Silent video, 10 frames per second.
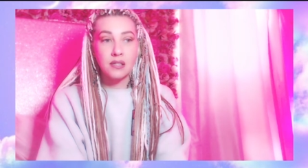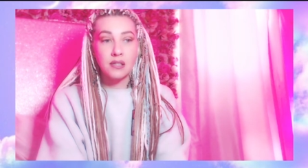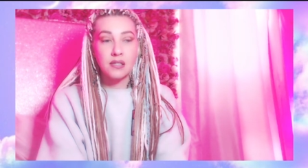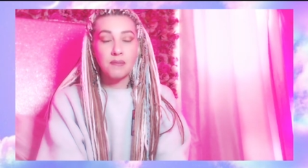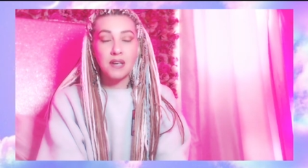
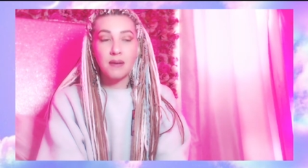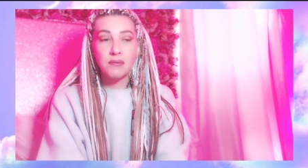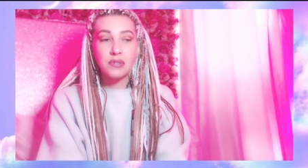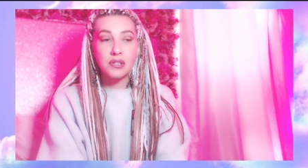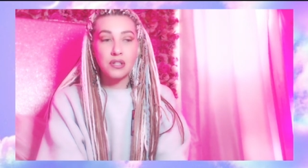
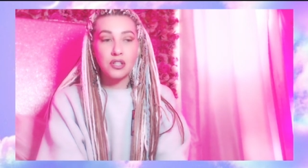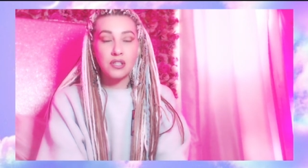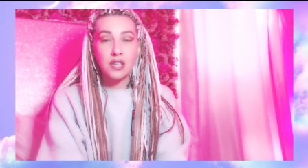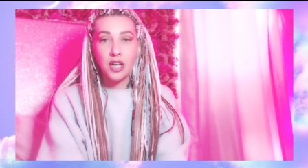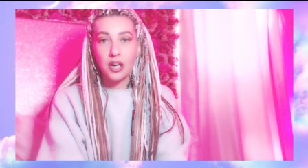sometimes
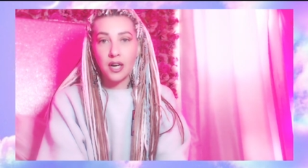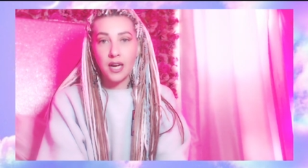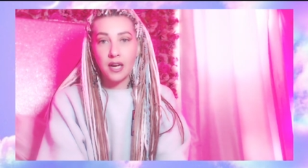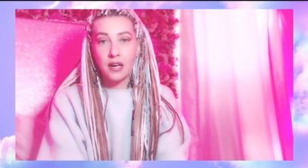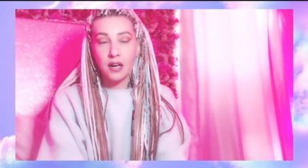just hearing